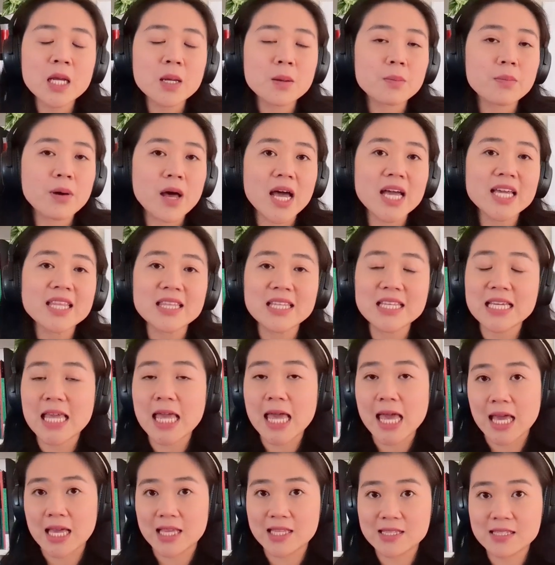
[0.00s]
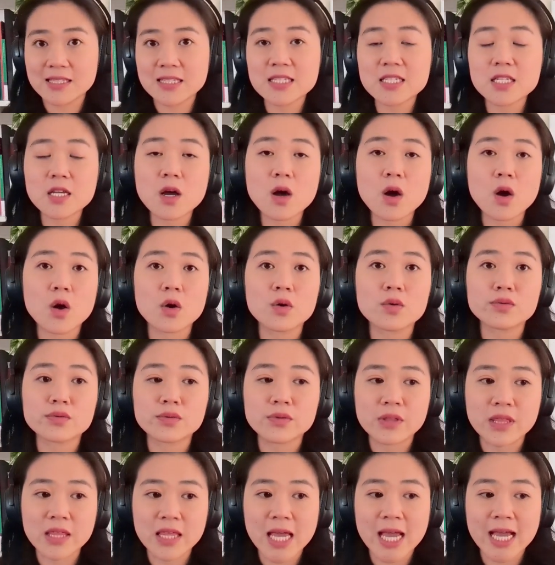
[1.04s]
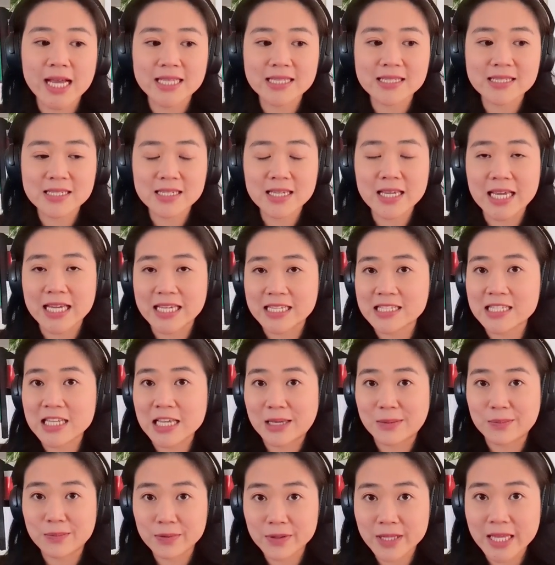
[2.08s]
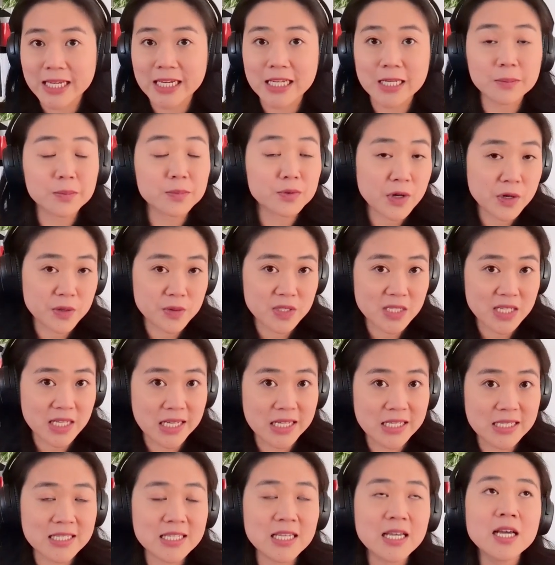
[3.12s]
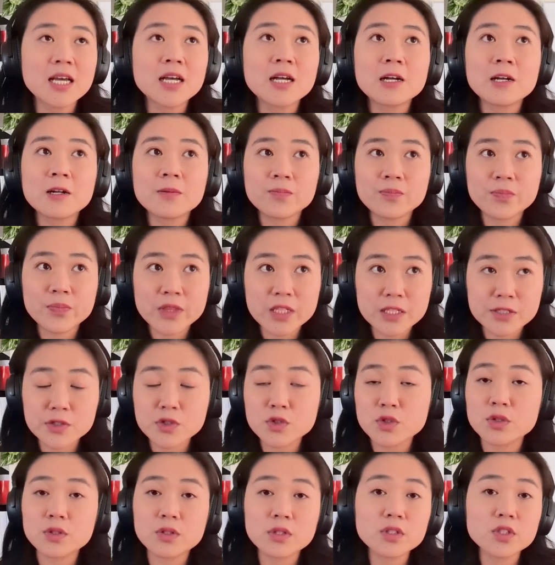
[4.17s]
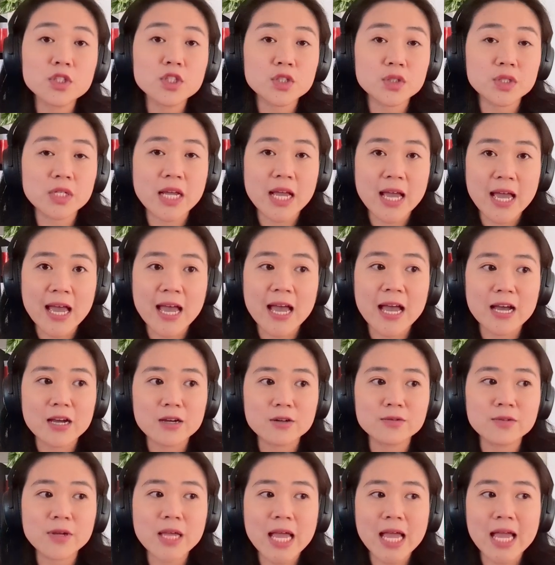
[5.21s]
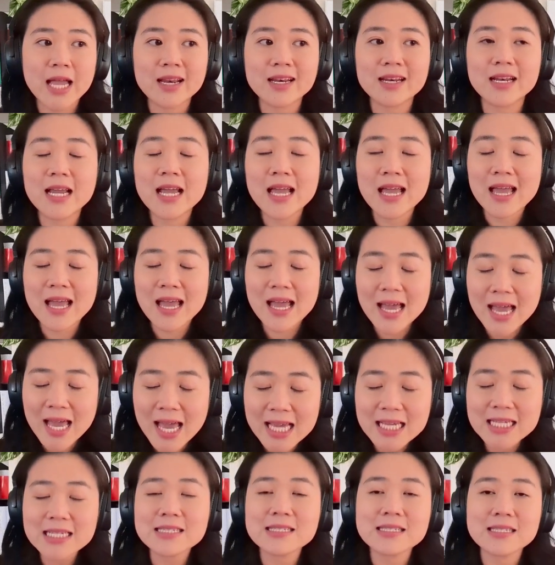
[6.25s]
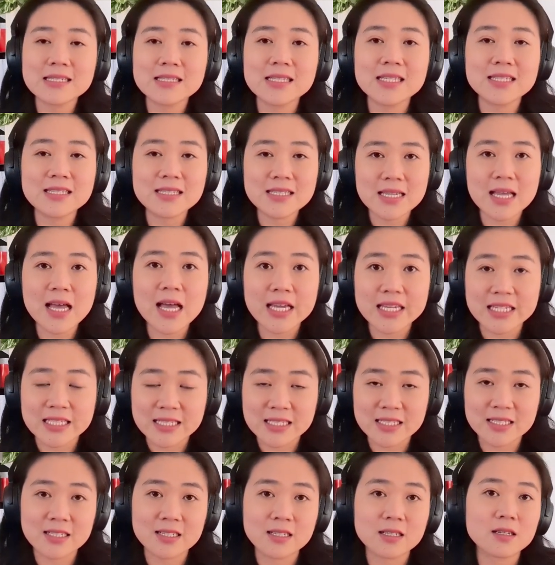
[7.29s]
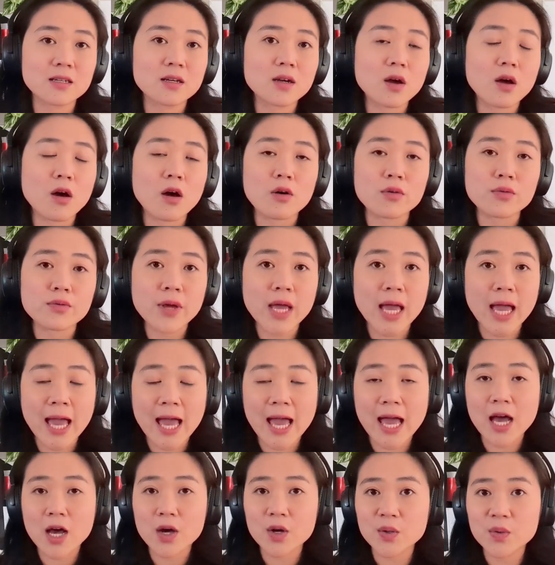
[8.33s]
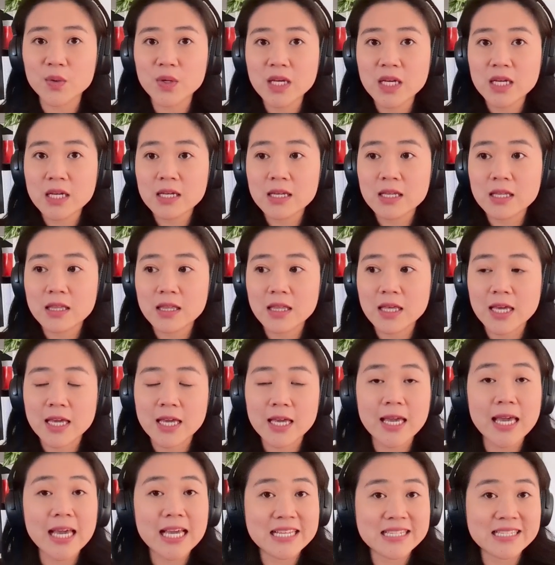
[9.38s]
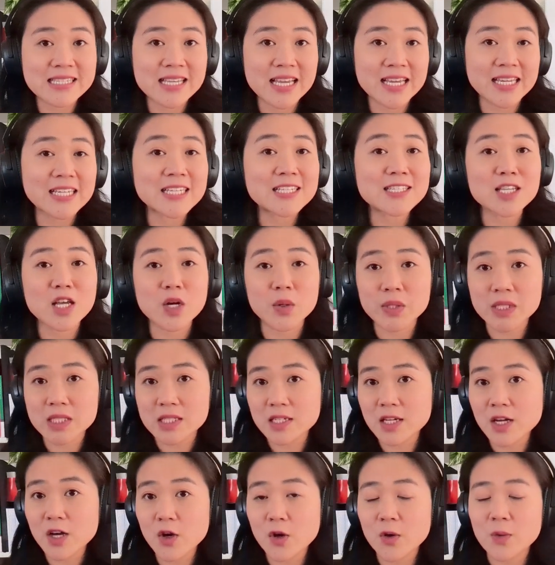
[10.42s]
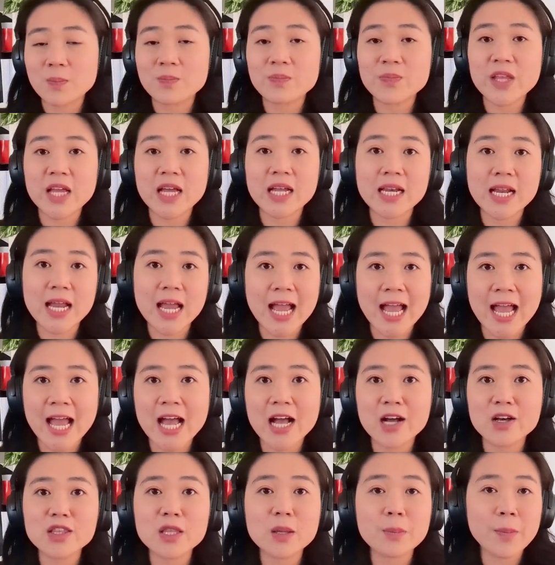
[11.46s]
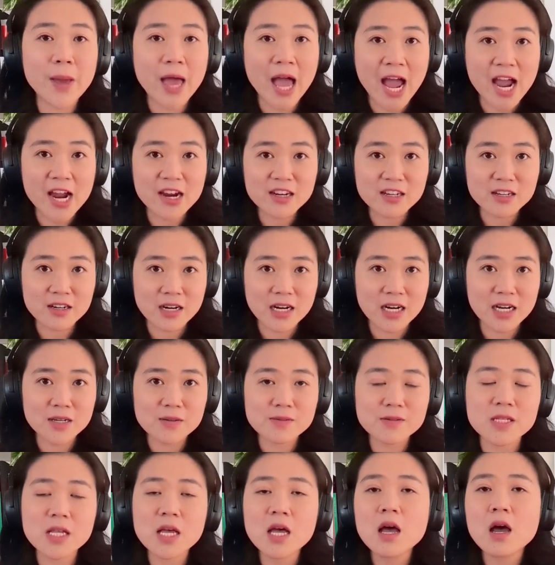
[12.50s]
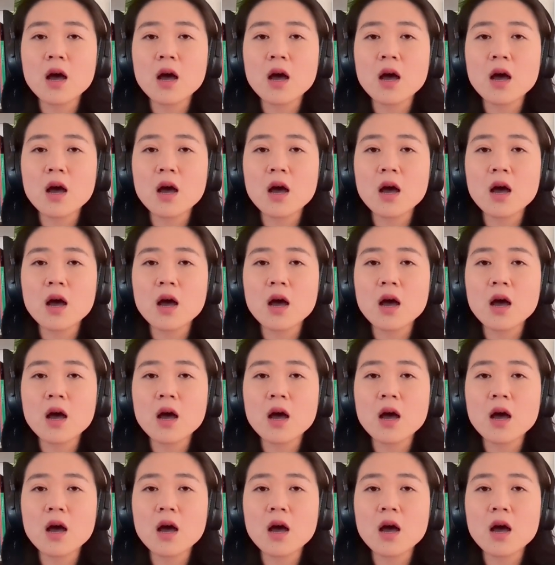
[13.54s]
By the end of that essay planning process, the student should have an excellent idea of how their essay is going to go and how the paragraphs